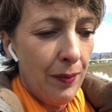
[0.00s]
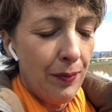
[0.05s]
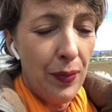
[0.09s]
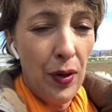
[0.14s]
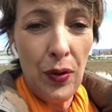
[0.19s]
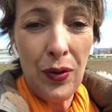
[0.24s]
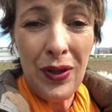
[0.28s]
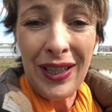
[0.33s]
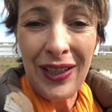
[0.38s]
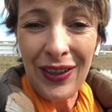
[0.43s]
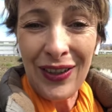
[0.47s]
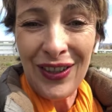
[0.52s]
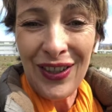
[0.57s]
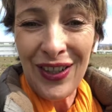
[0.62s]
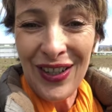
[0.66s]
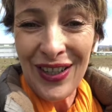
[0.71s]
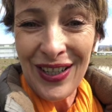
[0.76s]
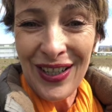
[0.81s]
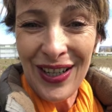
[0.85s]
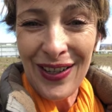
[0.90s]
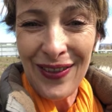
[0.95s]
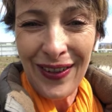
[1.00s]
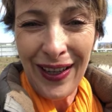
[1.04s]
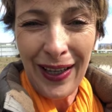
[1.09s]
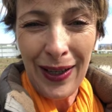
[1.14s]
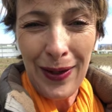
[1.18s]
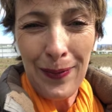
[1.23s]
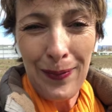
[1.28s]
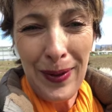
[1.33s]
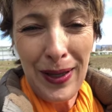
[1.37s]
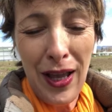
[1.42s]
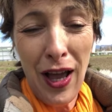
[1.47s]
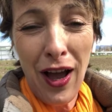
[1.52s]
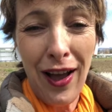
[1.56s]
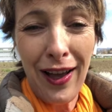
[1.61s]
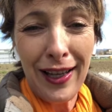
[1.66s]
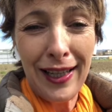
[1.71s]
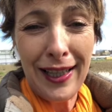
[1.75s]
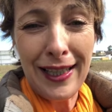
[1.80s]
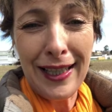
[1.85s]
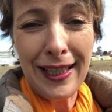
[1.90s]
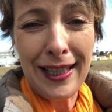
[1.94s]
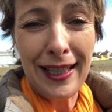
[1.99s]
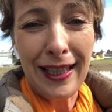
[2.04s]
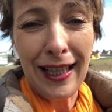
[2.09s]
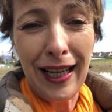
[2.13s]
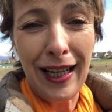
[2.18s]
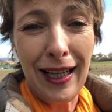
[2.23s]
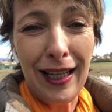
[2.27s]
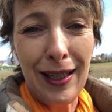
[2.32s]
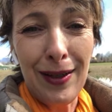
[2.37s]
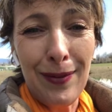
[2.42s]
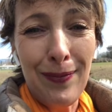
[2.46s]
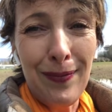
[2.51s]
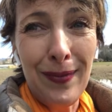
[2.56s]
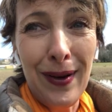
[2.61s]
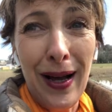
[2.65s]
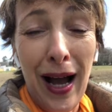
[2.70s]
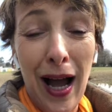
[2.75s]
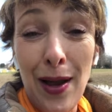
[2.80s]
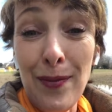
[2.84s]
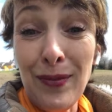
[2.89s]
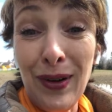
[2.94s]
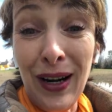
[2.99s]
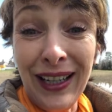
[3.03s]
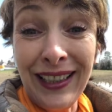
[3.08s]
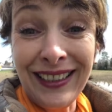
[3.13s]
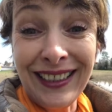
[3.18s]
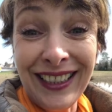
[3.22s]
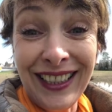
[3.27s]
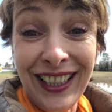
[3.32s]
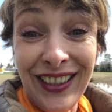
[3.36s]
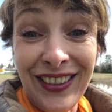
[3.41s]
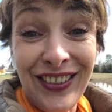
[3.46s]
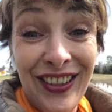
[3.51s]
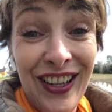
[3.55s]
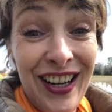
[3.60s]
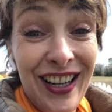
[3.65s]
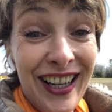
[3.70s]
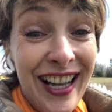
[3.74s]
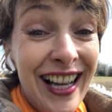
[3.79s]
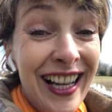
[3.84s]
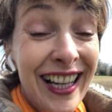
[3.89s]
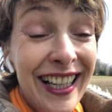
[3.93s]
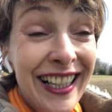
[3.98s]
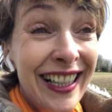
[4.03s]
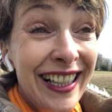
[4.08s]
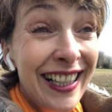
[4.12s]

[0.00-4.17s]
broken underachieving because I'm right and they're wrong.